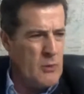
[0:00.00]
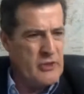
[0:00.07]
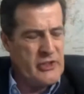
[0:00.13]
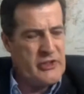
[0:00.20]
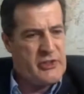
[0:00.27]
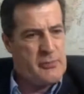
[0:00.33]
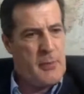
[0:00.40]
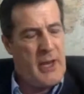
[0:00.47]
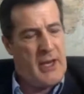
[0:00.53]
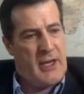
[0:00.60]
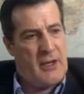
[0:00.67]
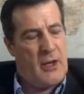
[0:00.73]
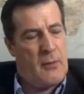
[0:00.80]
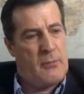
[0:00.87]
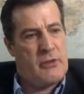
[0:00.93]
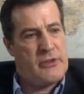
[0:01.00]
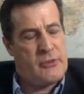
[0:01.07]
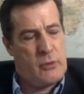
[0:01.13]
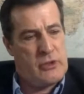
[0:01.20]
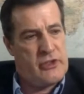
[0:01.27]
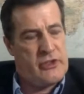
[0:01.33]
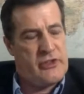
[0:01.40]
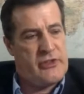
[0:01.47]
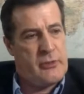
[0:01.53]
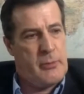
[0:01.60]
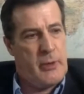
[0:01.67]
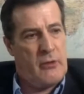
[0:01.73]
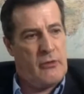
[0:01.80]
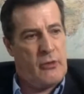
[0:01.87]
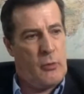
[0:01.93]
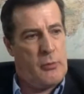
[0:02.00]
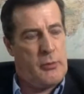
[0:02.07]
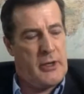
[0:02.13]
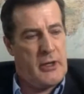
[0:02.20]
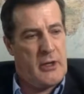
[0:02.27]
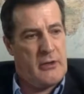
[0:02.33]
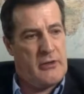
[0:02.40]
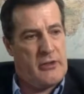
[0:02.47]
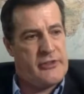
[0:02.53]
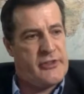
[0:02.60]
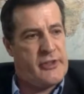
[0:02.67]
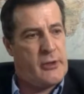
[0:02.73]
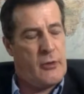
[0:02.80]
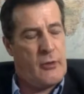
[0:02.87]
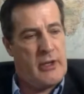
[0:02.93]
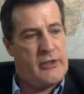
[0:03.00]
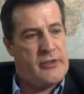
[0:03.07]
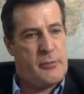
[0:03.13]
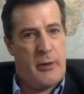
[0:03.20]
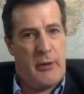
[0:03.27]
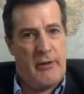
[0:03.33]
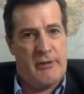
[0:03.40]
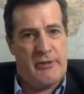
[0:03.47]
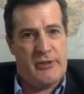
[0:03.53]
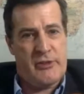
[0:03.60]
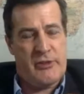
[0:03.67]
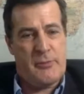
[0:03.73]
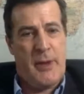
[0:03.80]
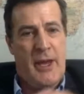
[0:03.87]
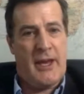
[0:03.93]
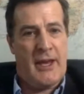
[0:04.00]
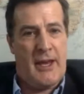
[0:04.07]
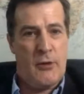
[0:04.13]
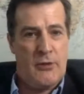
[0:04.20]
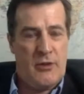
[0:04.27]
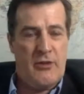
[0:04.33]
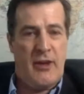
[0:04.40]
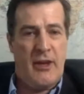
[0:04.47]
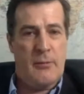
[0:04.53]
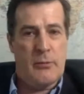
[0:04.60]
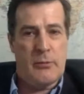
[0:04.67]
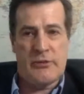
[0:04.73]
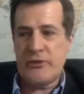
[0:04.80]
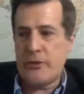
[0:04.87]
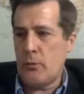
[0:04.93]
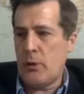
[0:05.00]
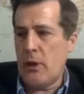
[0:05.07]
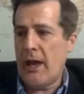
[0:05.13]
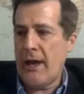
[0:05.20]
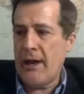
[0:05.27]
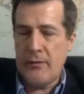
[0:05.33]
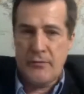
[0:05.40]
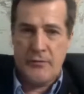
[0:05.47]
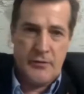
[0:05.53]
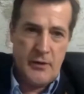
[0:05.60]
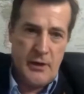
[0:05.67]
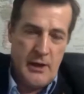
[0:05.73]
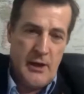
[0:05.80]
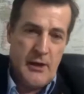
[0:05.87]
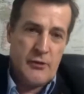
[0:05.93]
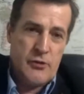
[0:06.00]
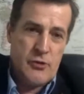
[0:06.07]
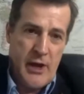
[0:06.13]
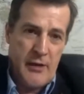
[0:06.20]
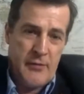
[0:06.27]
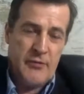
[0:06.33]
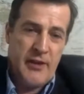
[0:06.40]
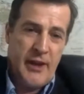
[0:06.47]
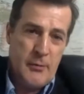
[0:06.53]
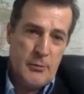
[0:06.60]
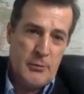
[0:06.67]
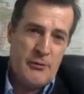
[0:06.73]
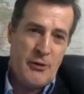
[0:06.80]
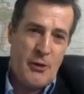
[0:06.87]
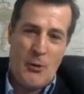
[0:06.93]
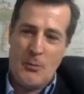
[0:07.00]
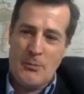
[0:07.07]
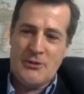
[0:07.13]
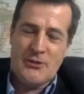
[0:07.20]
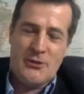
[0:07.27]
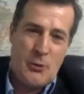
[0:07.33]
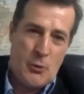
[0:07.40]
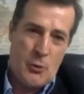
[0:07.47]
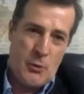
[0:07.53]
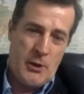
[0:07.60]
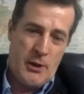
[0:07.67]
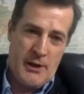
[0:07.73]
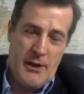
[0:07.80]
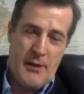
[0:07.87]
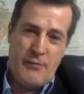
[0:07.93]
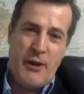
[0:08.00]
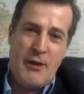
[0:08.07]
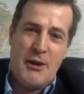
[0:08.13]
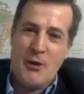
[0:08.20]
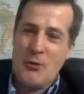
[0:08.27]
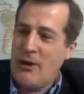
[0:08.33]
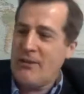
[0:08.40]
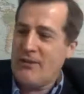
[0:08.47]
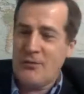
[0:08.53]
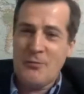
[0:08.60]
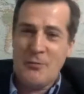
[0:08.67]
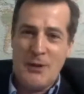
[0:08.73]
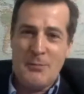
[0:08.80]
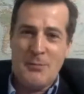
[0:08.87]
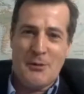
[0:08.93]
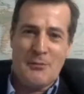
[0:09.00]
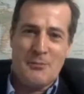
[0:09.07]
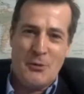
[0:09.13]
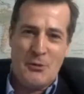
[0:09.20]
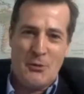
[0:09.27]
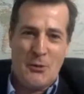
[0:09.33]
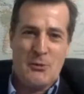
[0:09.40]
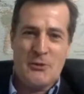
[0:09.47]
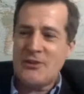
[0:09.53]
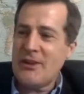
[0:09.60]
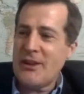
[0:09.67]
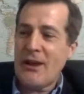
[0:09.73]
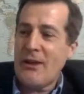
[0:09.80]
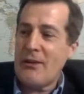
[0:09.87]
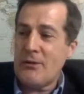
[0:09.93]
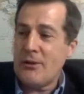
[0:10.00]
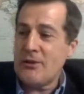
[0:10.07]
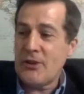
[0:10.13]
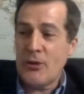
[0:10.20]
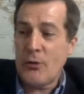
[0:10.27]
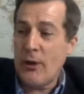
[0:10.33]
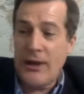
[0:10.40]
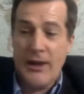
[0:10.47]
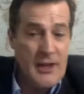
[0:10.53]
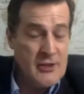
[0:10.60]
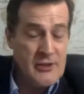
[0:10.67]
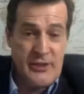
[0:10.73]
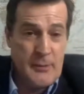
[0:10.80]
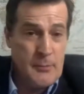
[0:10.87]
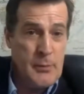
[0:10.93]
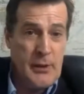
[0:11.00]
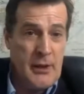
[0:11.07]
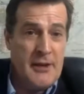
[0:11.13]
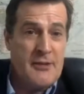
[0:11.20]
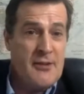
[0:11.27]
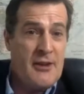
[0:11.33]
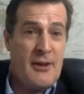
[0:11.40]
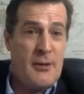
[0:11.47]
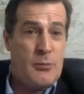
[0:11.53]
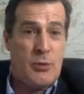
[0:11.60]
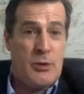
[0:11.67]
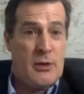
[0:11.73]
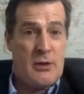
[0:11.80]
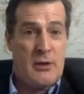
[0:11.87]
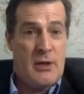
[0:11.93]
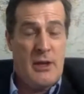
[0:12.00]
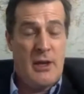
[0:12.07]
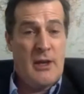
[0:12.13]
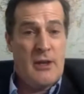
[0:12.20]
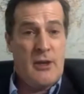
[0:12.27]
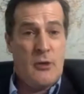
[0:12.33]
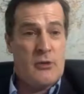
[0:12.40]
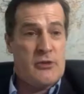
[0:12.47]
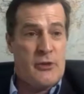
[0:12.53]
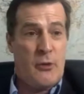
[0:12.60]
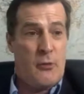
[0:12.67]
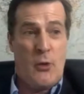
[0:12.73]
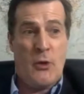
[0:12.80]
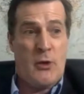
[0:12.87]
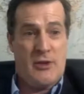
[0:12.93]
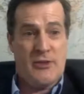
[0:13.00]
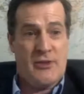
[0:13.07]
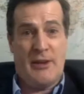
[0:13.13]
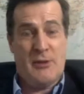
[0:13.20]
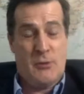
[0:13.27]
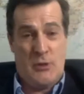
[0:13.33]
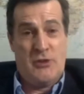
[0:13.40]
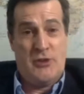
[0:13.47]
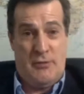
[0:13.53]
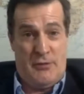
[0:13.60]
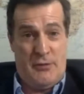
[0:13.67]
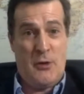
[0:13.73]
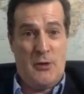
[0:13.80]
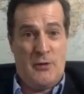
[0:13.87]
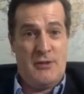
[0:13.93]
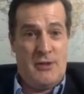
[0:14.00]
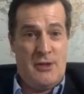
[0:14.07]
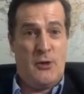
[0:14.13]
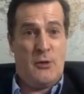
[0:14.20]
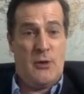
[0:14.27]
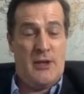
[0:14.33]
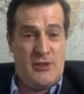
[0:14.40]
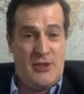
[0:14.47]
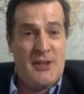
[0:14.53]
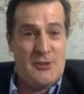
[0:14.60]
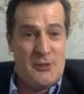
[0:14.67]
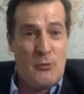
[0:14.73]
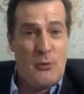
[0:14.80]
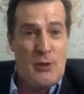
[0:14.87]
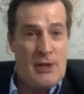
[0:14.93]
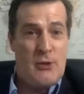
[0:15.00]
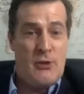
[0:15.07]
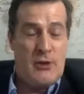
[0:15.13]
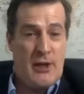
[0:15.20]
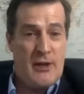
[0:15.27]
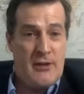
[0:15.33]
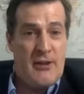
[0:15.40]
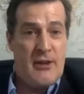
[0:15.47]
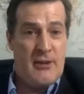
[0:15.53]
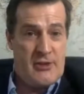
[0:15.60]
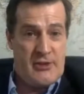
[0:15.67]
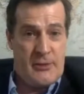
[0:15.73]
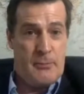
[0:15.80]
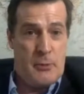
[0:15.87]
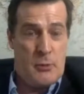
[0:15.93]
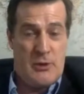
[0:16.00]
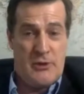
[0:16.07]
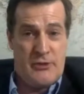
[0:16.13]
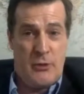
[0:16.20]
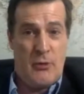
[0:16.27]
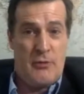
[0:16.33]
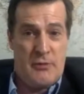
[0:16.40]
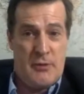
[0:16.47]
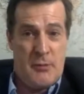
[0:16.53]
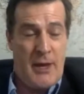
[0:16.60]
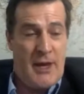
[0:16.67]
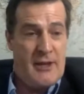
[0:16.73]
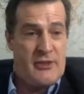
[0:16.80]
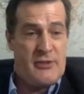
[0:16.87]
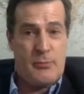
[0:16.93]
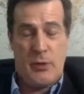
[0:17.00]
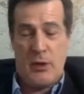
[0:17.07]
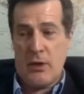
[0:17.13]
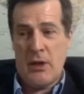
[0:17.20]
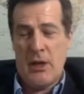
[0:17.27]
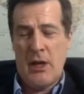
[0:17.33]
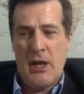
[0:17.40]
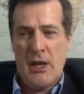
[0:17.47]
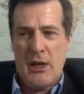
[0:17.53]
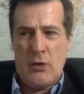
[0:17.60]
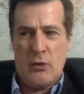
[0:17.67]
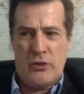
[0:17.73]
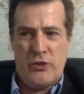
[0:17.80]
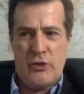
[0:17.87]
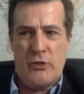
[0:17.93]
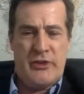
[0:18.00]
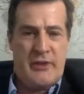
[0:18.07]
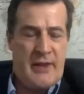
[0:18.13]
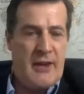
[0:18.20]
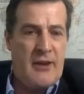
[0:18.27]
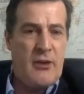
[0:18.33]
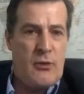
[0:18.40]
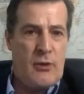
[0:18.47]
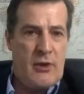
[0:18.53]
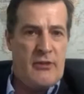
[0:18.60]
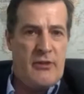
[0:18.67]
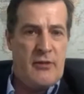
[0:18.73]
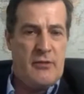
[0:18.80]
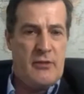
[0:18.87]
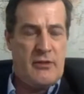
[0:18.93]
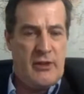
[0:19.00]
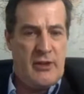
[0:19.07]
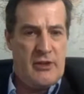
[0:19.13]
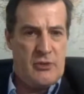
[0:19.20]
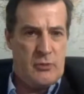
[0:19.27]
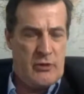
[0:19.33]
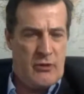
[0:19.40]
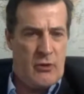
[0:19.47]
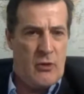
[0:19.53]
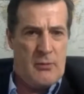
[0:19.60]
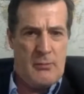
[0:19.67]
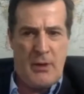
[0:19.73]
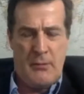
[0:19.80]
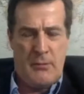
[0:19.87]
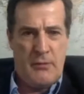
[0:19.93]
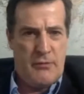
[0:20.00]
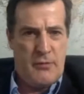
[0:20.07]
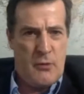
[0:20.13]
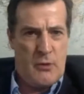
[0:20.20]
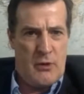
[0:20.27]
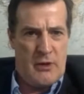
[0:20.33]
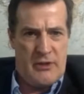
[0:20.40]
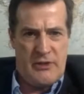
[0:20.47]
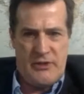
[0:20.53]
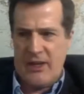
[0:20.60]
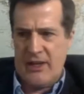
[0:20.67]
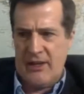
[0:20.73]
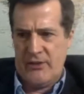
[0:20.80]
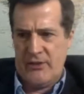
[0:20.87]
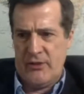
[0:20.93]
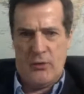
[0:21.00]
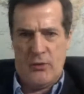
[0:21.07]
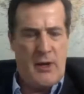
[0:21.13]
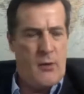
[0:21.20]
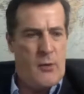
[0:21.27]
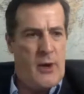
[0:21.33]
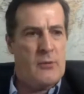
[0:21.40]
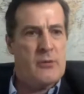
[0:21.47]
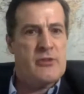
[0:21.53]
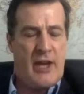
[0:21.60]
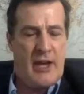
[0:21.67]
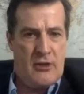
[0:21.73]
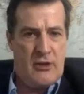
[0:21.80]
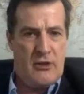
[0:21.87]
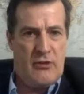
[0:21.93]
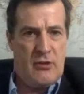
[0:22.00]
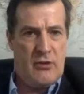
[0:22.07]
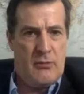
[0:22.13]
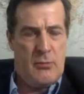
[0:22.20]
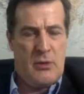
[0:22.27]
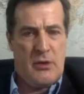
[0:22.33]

we're just speccing up because we're just about to open our distillery experience and speccing out the tables that will have draft tabletops. So very creative people have put those together. It's a great and simple idea, but it's not rocket science. Once you've thought of it, you go, actually, that's a really good idea. The simple ones are often the best, but it's using that creativity, as you were talking about before, and it's a case of going, how else can you do it?